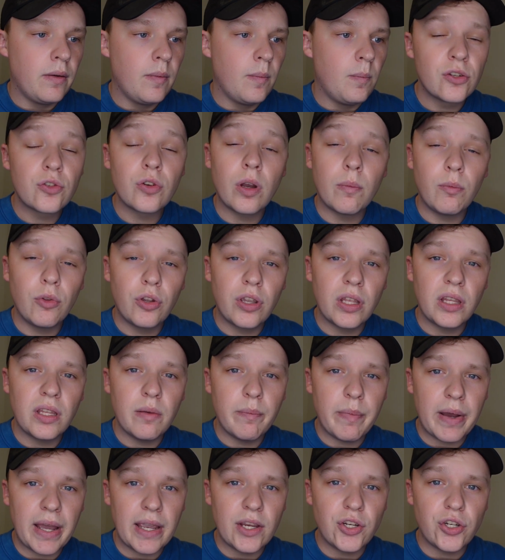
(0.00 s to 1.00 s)
So I'm looking to
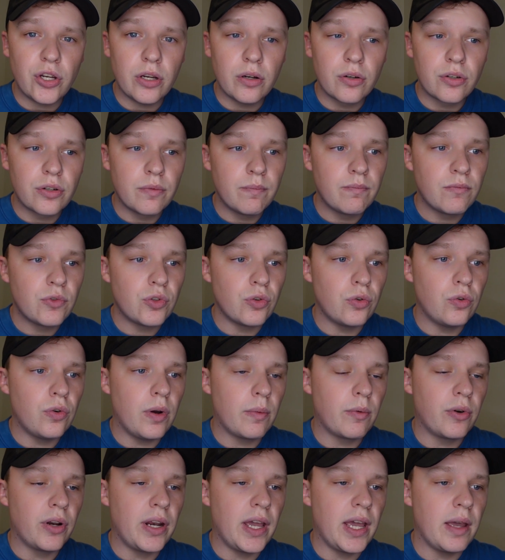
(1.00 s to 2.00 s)
buy shares, so I'm
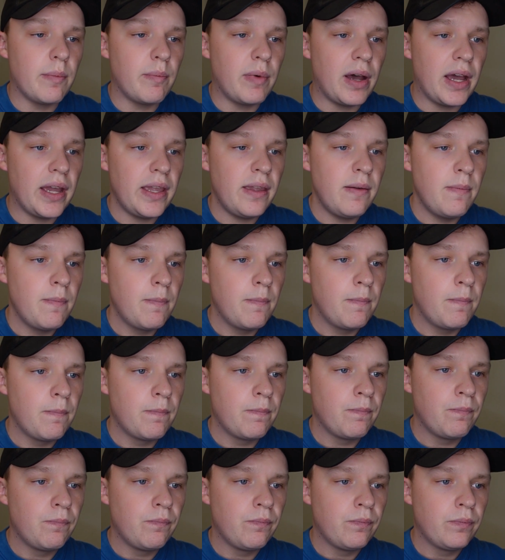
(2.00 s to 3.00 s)
going to hit buy.
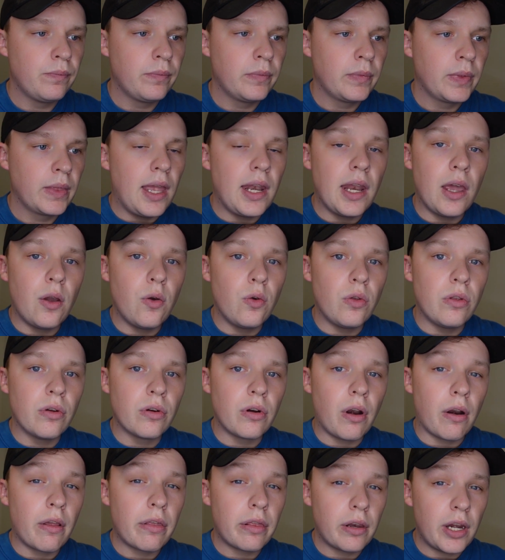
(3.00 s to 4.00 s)
And now there
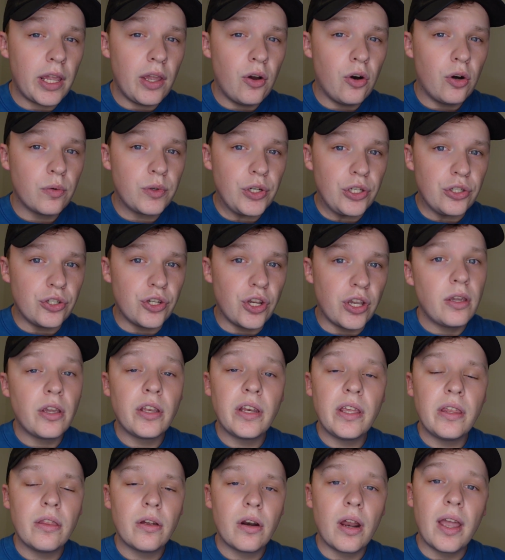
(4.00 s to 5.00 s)
are three options. You can
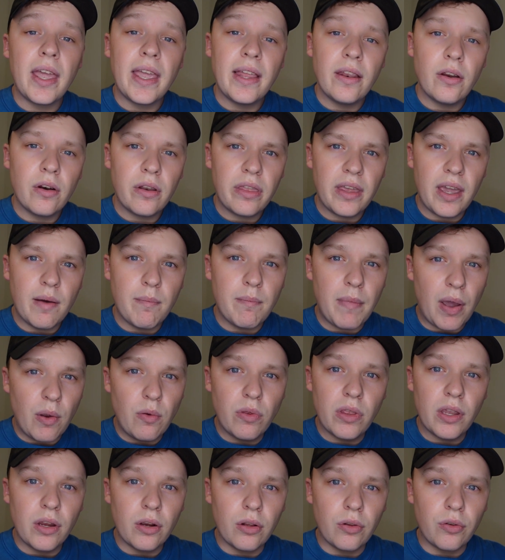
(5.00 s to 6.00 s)
either enter the amount
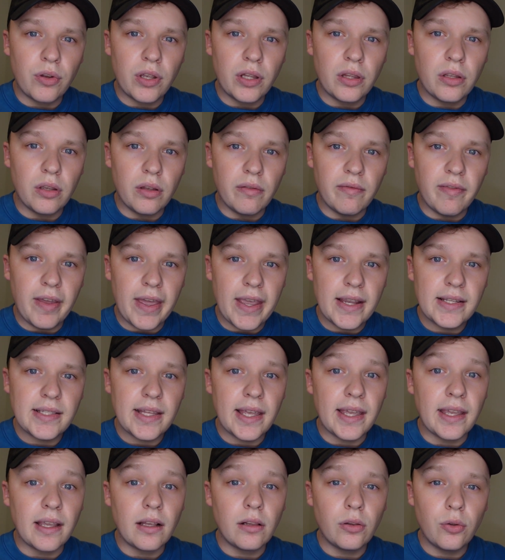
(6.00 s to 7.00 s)
that you're looking to invest,
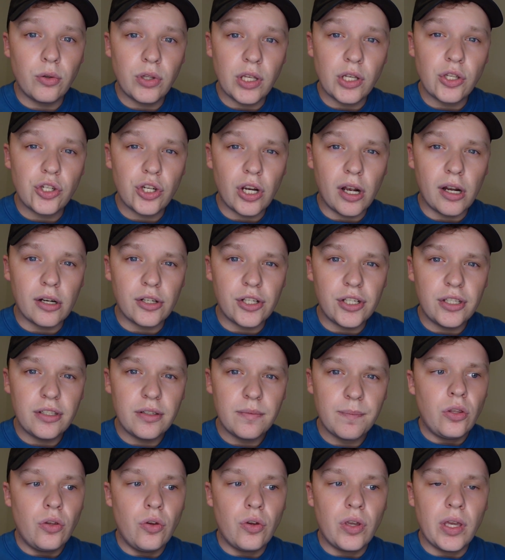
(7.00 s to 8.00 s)
including charges.
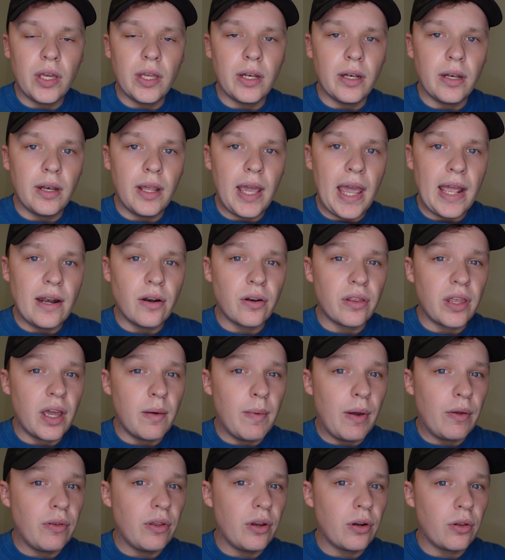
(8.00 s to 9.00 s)
You can enter the
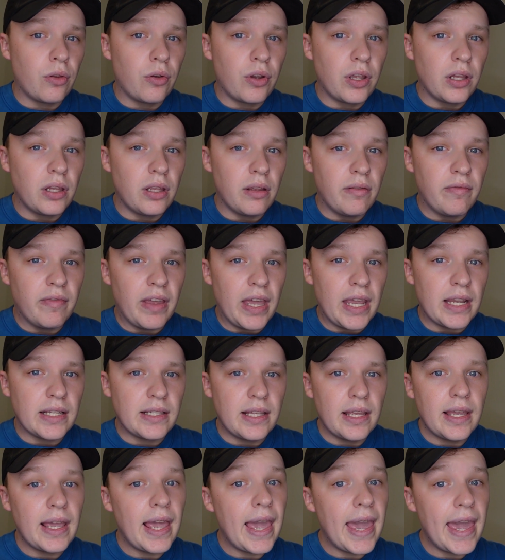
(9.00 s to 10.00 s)
amount that you're looking to invest,
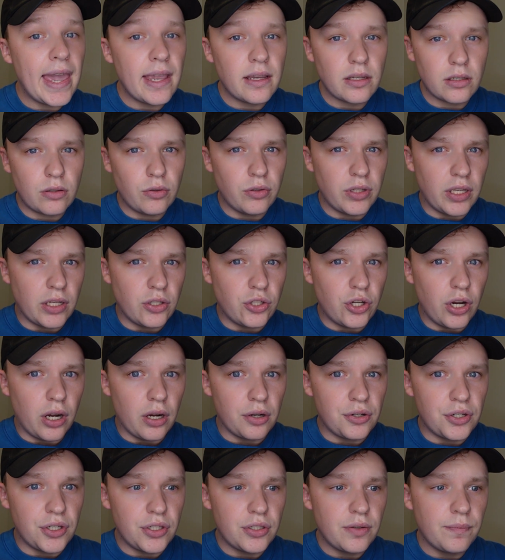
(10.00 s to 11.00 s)
excluding
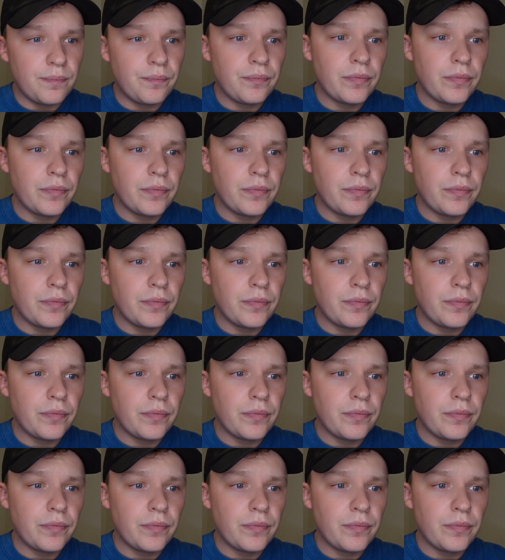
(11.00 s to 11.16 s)
charges.